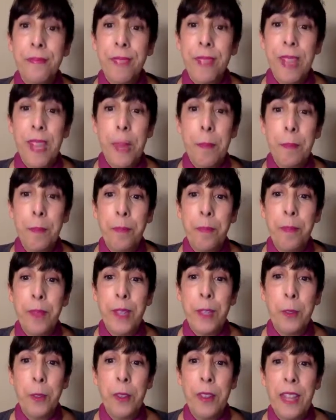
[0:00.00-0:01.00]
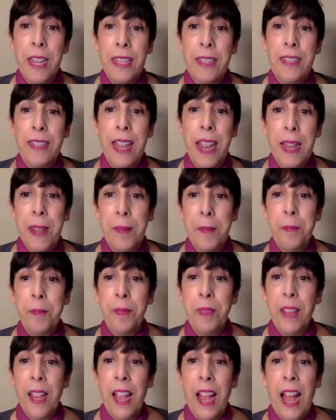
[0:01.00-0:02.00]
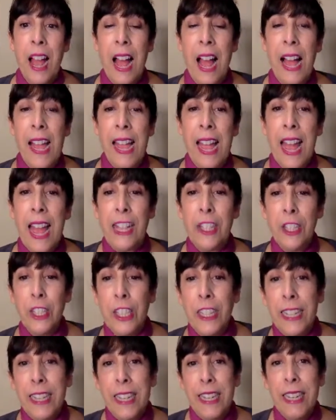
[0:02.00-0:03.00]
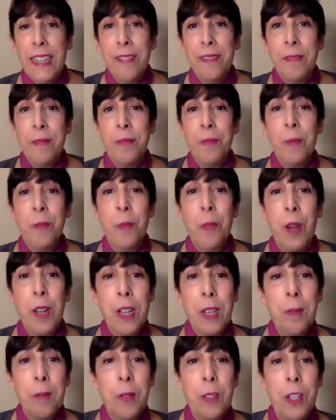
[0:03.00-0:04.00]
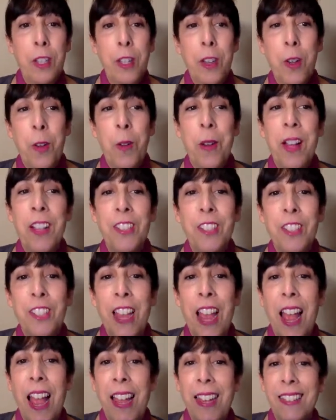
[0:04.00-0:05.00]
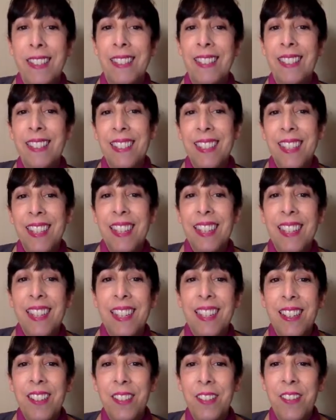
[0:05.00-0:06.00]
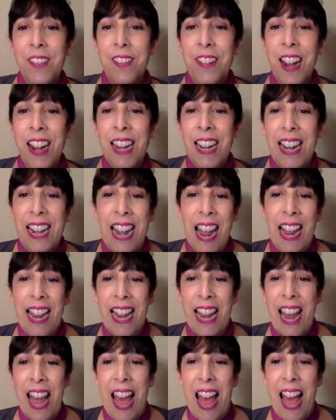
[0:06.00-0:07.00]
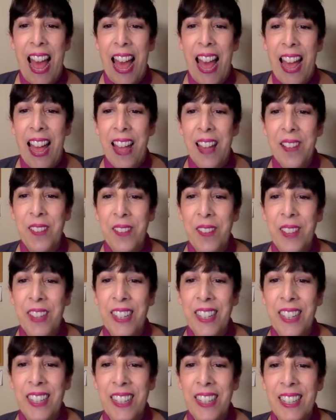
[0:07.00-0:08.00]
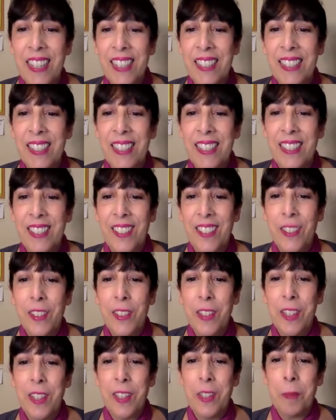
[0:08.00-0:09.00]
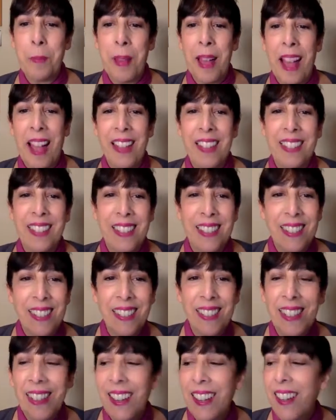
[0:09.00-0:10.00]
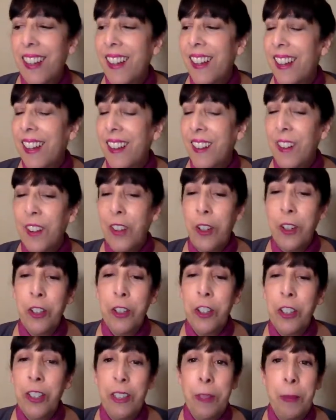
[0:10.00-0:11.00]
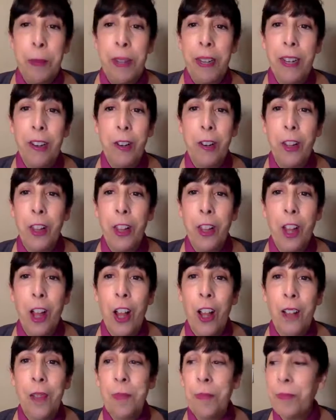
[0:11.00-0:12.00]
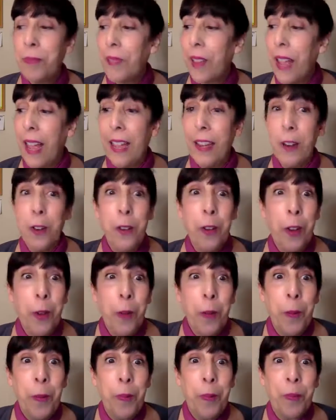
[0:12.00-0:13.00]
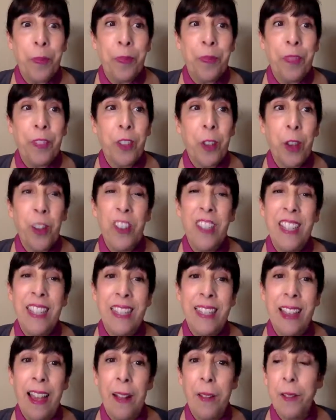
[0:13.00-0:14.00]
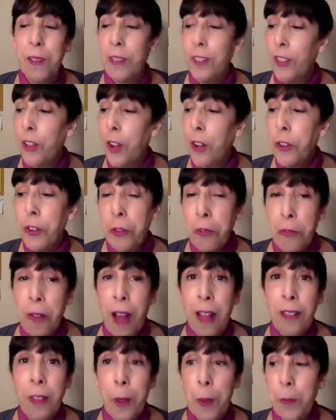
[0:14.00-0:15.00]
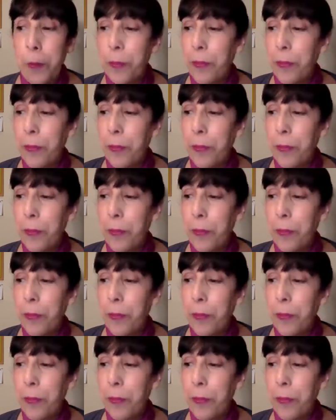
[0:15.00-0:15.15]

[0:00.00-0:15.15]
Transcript: Yep, that's what they say. Hi, Ashley. Welcome to Noel Chat. Friday Night Live. Julia's back. Or she's been here all along. I don't know. It's hard to tell. It's hard to follow.